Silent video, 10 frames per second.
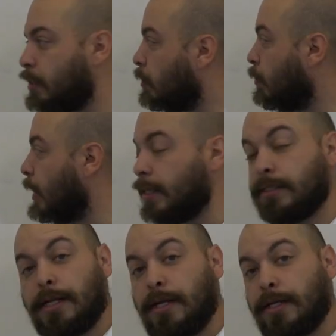so
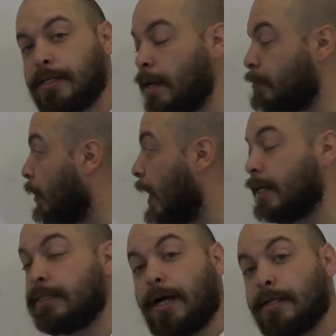density times our
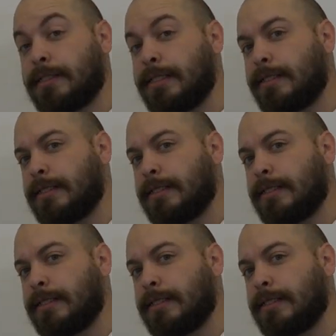gas constant